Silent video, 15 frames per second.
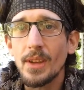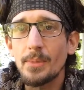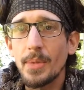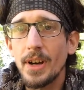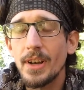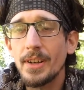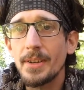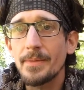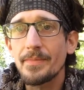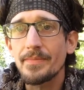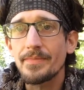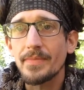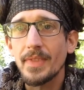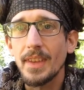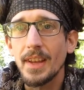but
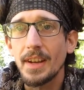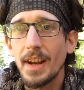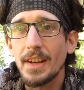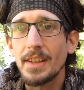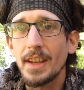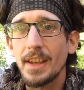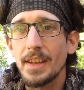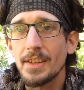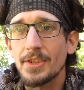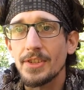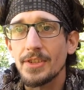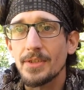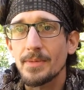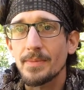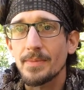in any
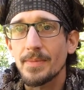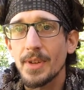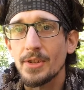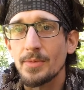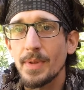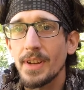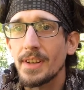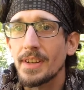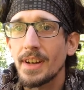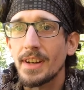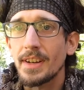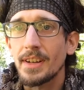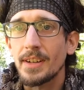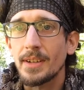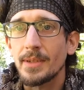case, there's been
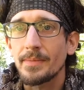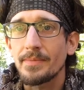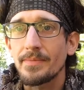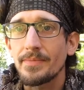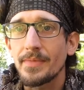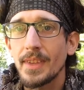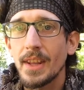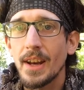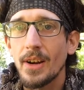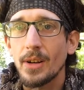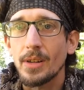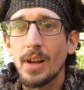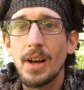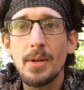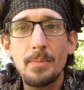a
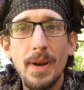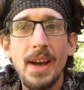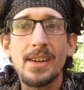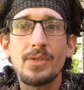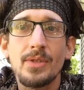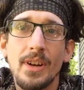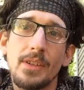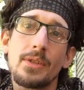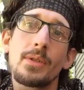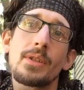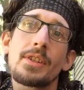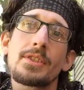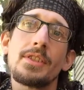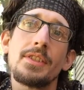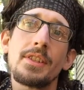lot of background
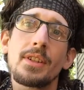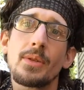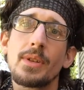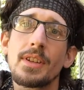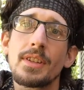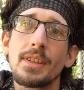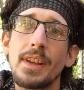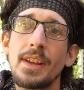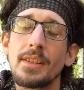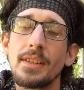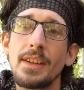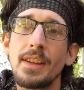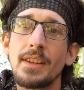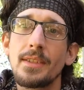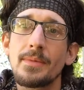noise to deal with
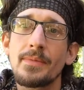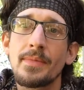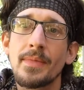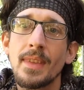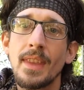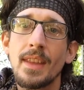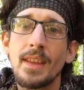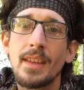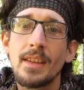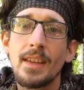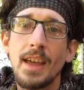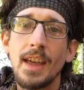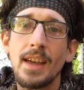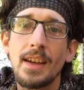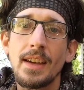lately,
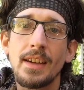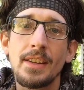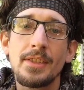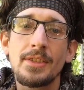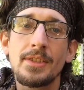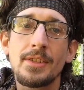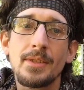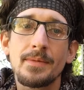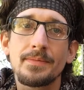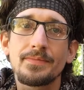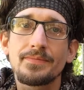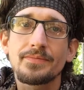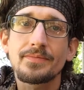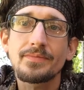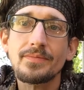and
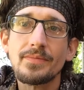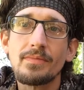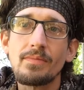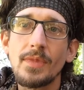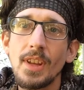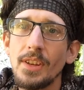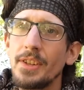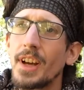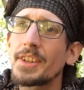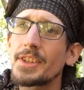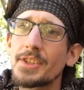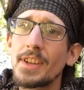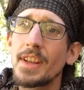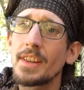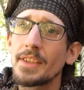not
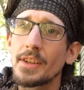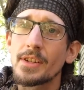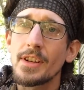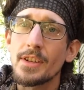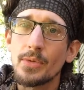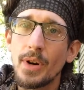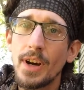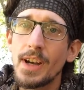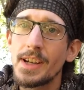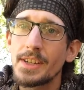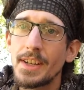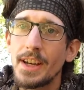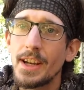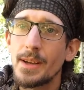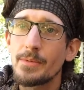to say that there aren't quiet
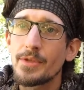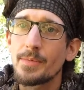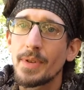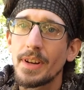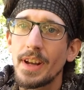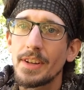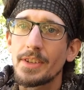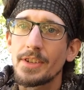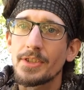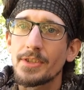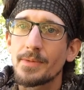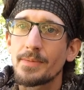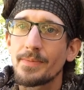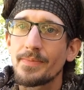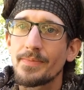times, but I
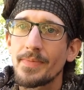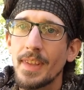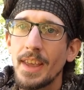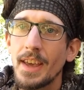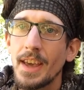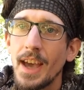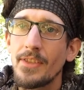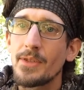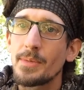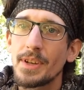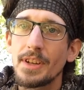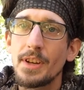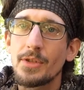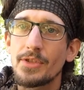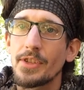just haven't
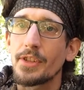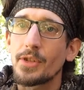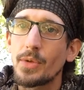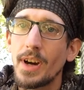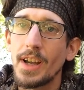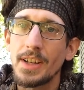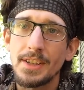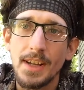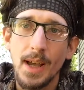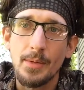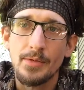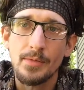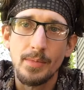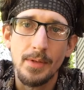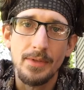been using the quiet
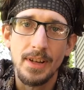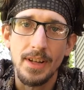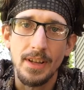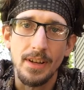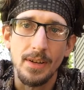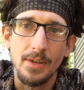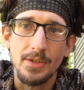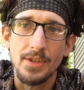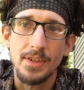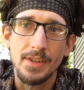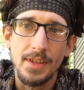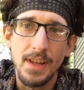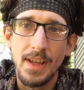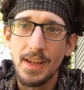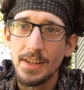times for my videos. So
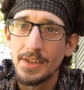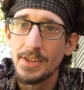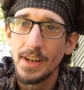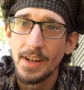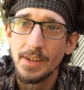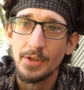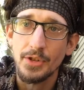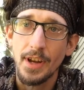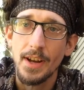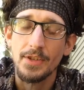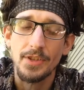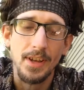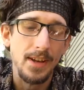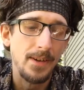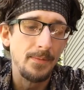today I decided to
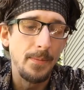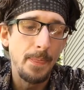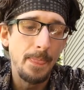change that.